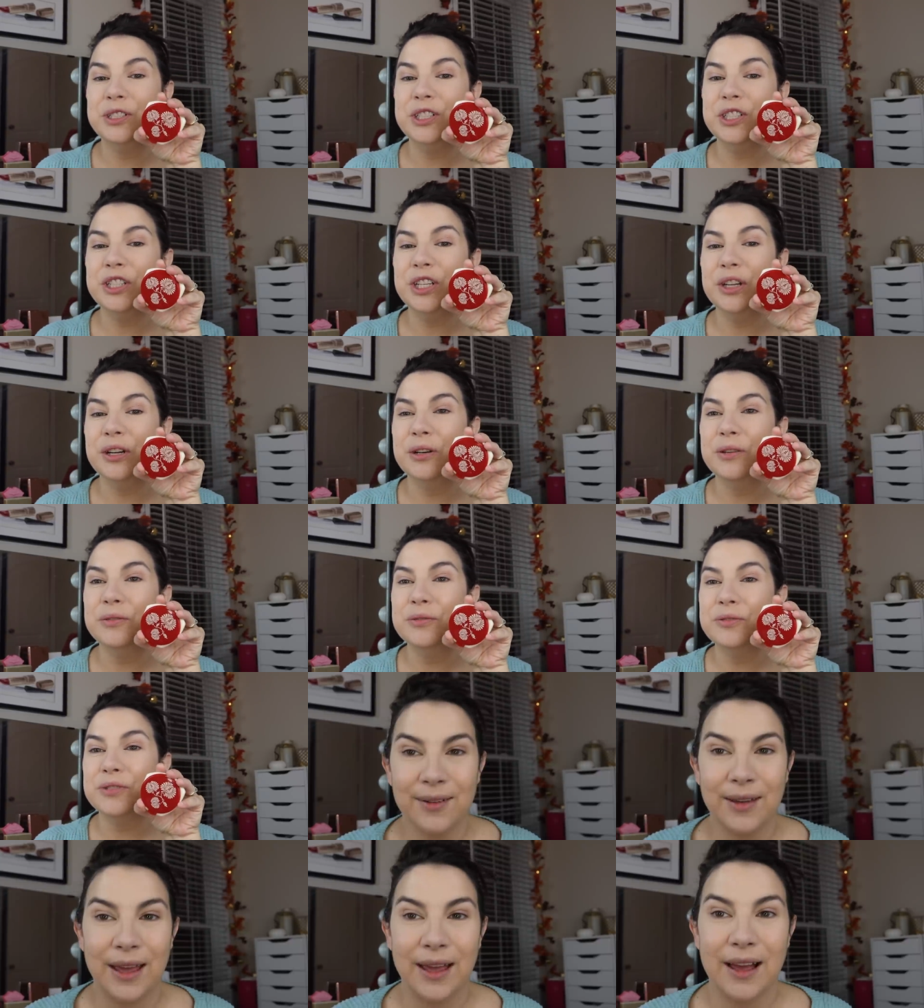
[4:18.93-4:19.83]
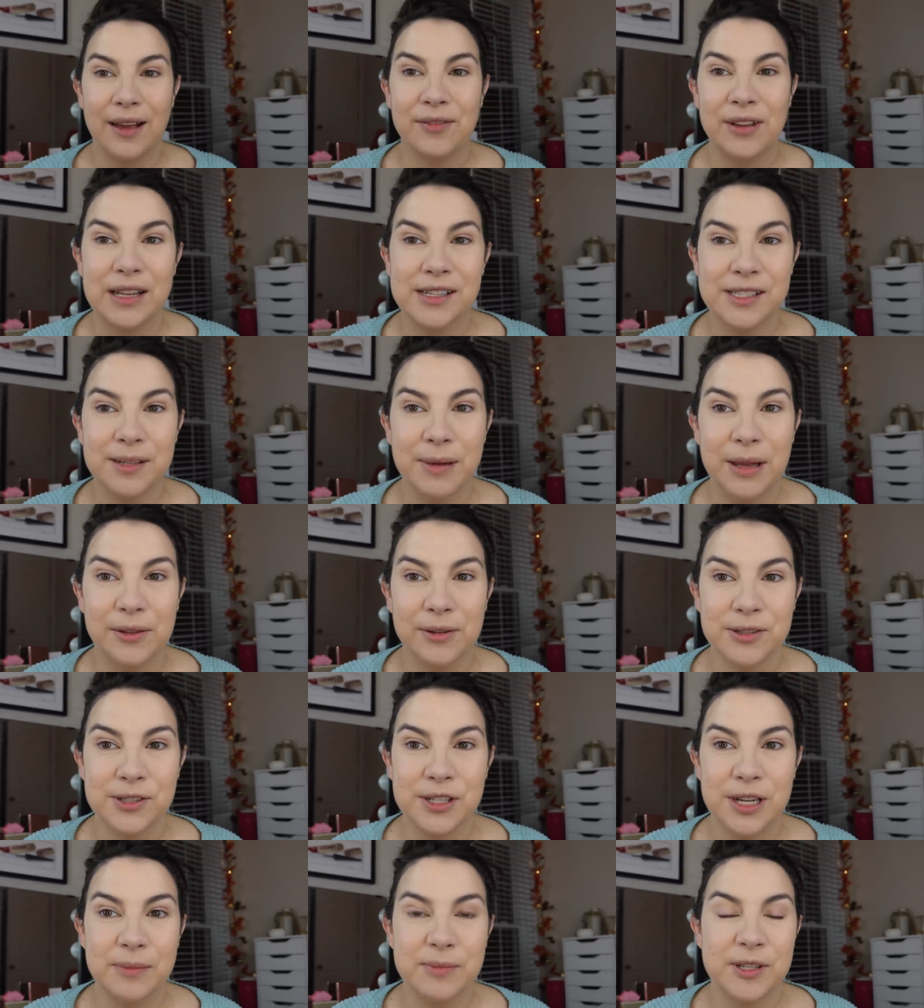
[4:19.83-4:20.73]
cute. Okay, I've got some other
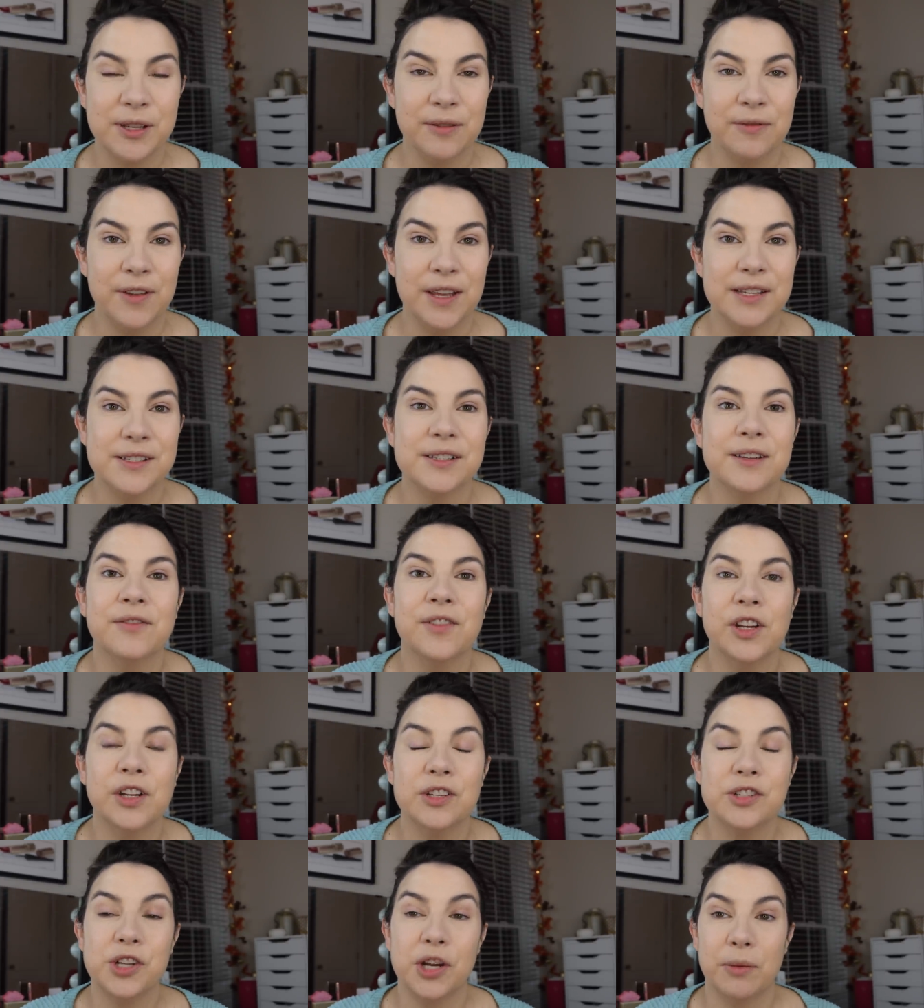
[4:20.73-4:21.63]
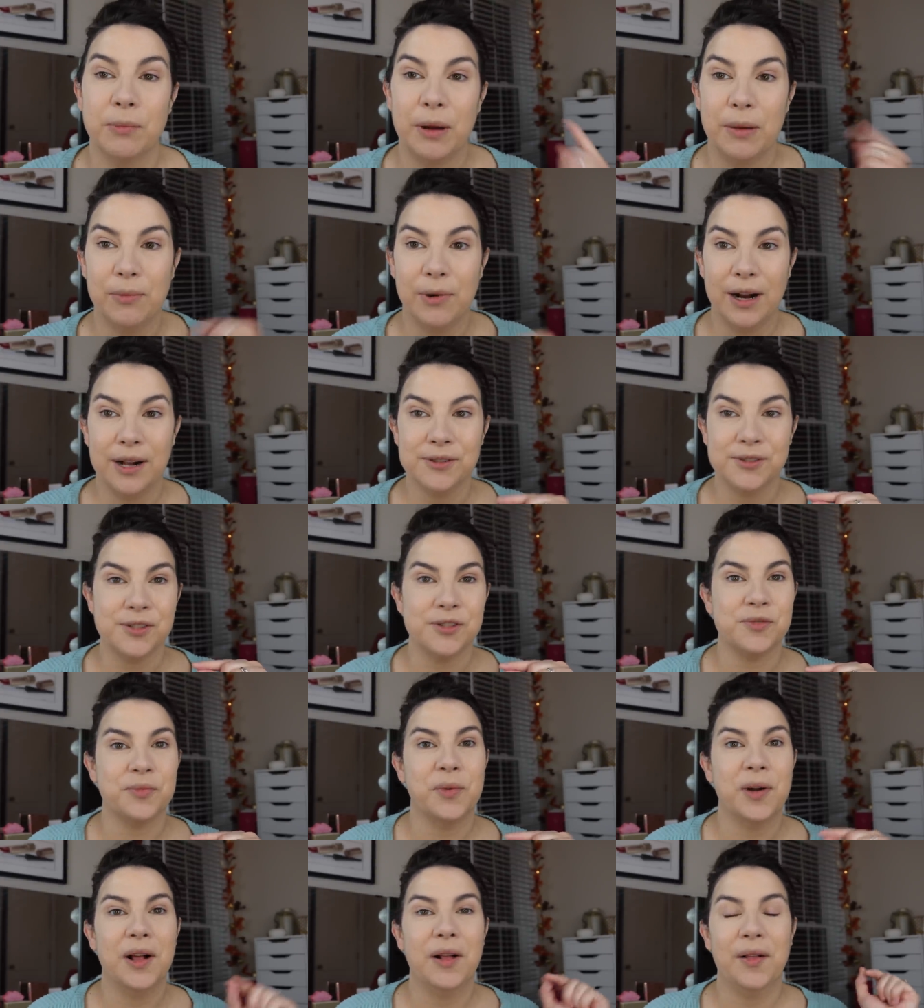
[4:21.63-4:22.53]
steps of the face to finish and my brows
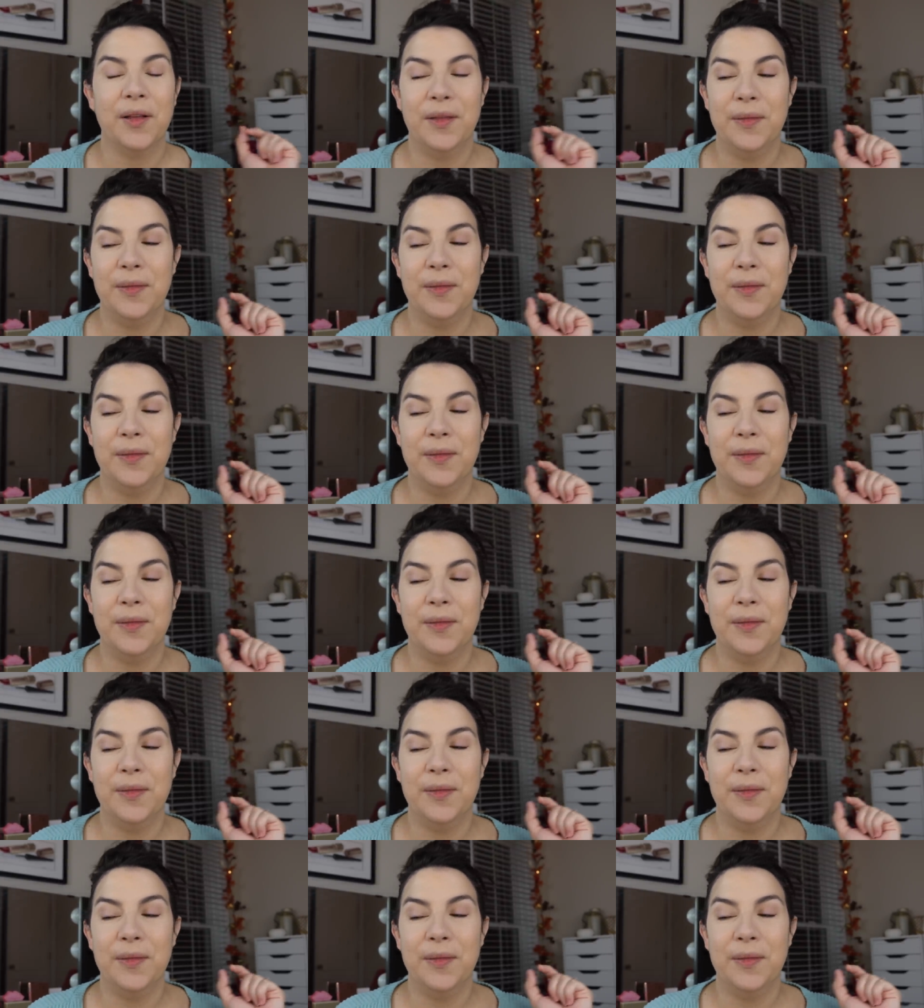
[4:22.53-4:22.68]
as well,